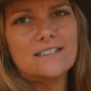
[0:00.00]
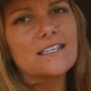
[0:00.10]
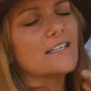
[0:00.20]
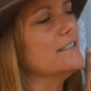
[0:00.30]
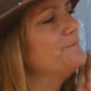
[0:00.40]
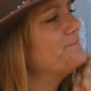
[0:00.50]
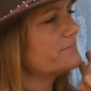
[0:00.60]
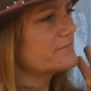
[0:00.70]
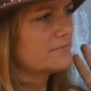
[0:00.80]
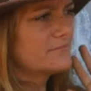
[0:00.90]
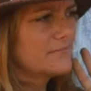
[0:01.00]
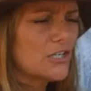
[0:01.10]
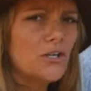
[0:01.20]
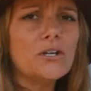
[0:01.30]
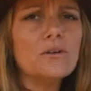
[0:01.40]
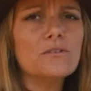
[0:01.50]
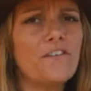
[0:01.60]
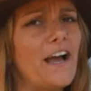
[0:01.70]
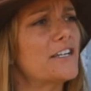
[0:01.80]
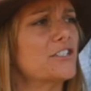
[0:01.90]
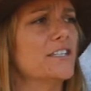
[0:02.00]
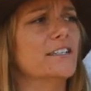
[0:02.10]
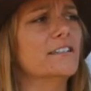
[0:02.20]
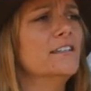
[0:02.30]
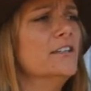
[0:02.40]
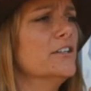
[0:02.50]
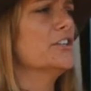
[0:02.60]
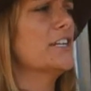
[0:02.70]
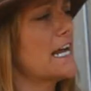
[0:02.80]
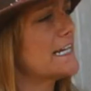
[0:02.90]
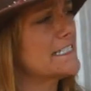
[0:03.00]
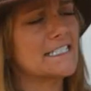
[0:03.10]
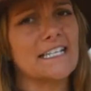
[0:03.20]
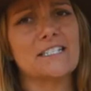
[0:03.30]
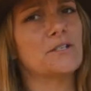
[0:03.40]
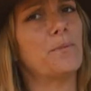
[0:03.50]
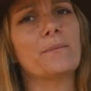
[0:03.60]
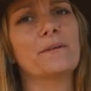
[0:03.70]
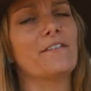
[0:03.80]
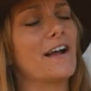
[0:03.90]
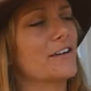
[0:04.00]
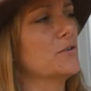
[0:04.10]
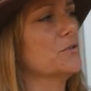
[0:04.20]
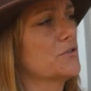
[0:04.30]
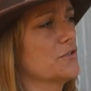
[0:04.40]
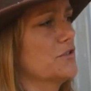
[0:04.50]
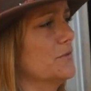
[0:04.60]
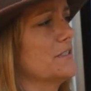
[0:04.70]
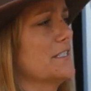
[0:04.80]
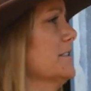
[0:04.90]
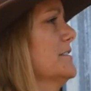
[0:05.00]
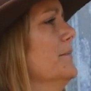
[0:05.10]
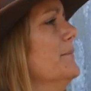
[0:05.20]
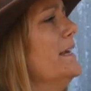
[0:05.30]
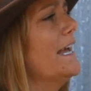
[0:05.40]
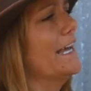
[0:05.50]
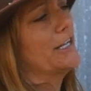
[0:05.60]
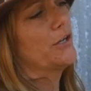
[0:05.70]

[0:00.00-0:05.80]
the good old-fashioned United States Department of Agriculture zone system, and it